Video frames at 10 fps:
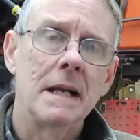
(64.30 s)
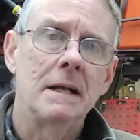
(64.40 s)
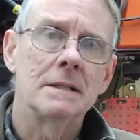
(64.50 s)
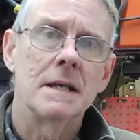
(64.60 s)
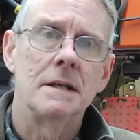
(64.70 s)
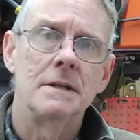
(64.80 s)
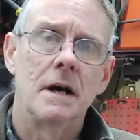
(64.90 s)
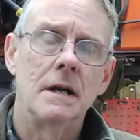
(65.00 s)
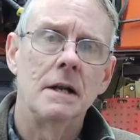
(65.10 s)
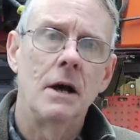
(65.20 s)
else had
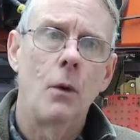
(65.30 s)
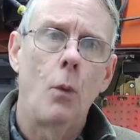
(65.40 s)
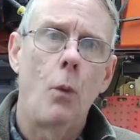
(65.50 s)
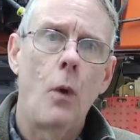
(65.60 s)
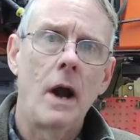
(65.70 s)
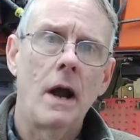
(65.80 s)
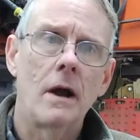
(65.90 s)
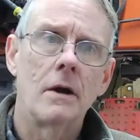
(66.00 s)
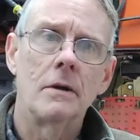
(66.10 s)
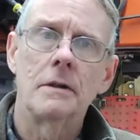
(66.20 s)
done
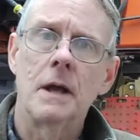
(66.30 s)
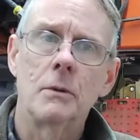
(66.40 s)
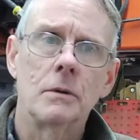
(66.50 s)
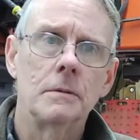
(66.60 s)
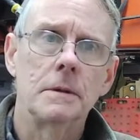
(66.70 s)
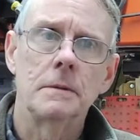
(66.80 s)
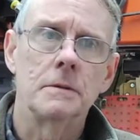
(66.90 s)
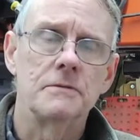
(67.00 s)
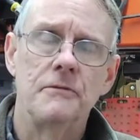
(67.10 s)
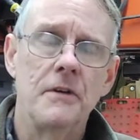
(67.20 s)
where they were, it
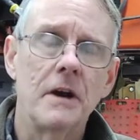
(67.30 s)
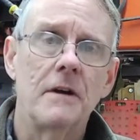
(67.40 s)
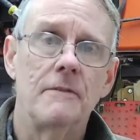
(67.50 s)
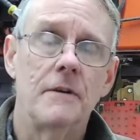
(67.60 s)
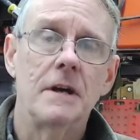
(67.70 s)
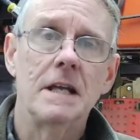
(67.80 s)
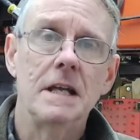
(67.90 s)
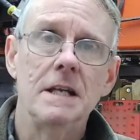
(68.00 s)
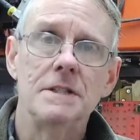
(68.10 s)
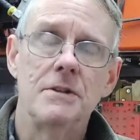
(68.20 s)
was very, very
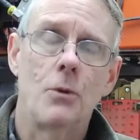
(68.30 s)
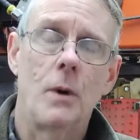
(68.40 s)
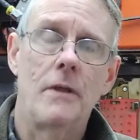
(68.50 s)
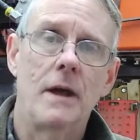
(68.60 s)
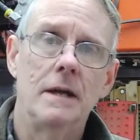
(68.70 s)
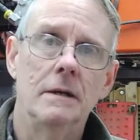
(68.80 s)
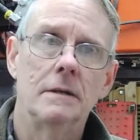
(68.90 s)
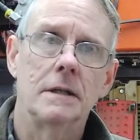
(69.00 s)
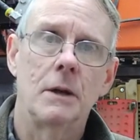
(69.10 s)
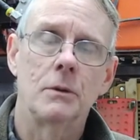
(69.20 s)
easy the way they,
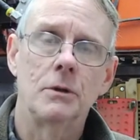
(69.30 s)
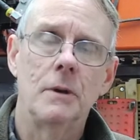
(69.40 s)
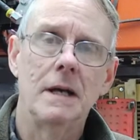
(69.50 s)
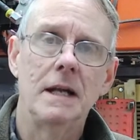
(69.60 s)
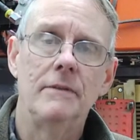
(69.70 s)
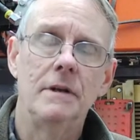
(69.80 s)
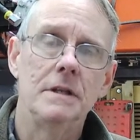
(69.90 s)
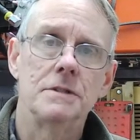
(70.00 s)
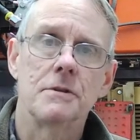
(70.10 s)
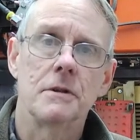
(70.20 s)
they were doing it, even
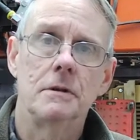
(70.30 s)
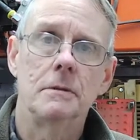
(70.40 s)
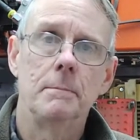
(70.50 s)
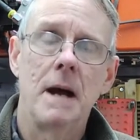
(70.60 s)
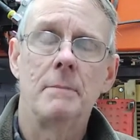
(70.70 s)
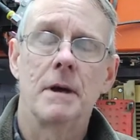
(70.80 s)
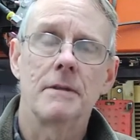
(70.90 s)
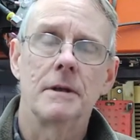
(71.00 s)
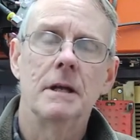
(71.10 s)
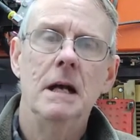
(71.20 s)
easier than my
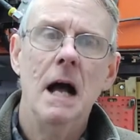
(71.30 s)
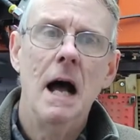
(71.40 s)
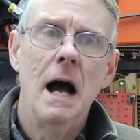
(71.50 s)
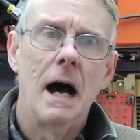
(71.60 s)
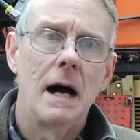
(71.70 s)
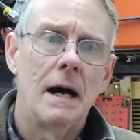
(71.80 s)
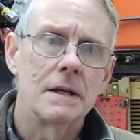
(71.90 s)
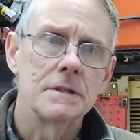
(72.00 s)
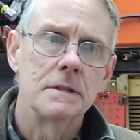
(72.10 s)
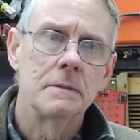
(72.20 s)
method. Uh,
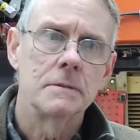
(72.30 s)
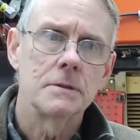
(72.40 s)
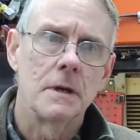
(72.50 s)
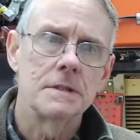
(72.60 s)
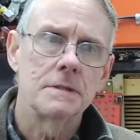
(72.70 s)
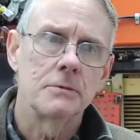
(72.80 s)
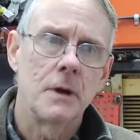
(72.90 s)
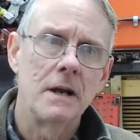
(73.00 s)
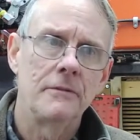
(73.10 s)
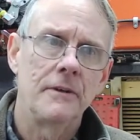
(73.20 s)
so I
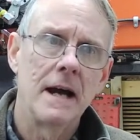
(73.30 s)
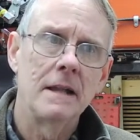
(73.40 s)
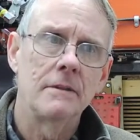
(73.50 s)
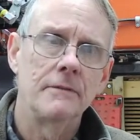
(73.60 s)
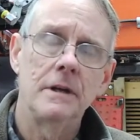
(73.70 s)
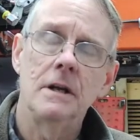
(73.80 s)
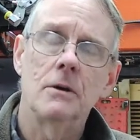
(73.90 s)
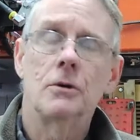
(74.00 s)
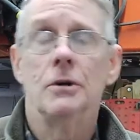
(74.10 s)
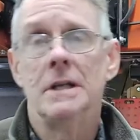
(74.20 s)
tried to find the video,
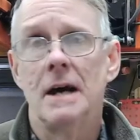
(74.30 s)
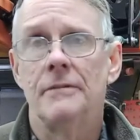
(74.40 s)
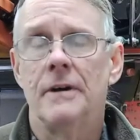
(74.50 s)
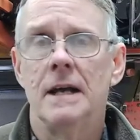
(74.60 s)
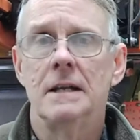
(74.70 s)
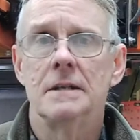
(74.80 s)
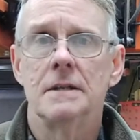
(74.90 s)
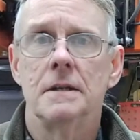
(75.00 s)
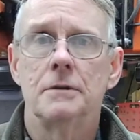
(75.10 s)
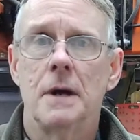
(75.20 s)
could not find
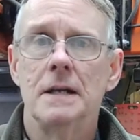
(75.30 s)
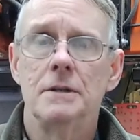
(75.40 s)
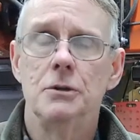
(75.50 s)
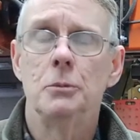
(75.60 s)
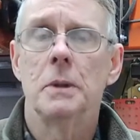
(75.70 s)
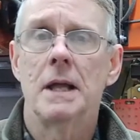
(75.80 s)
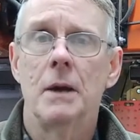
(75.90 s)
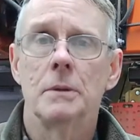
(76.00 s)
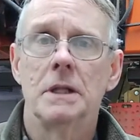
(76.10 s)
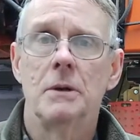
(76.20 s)
it, tried to
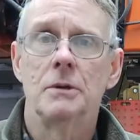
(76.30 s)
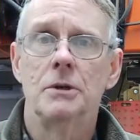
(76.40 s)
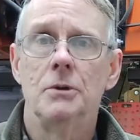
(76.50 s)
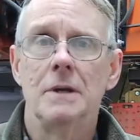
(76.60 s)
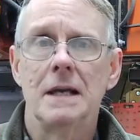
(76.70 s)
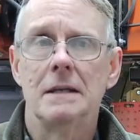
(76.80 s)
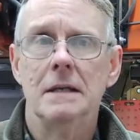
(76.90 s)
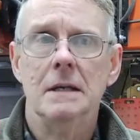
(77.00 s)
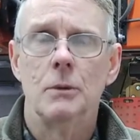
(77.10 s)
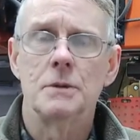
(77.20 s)
duplicate what they were doing and
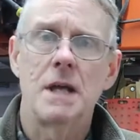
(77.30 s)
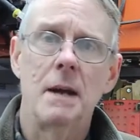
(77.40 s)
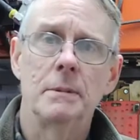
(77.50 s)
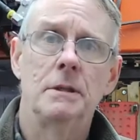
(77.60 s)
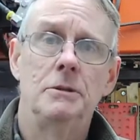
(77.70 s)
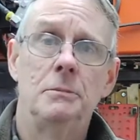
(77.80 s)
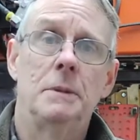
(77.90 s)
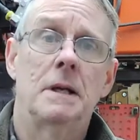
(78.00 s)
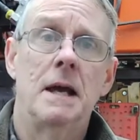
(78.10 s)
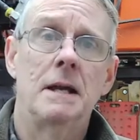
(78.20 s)
was able to
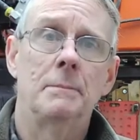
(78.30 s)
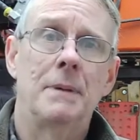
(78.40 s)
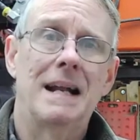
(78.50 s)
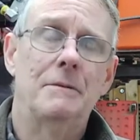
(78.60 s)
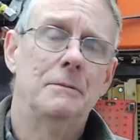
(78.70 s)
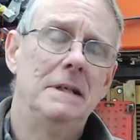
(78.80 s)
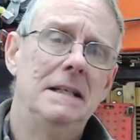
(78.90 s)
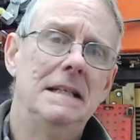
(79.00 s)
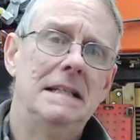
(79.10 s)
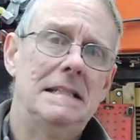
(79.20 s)
duplicate it, but I
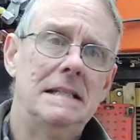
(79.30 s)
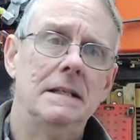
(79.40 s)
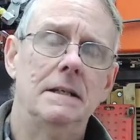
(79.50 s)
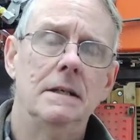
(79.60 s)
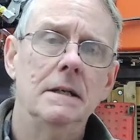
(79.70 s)
really didn't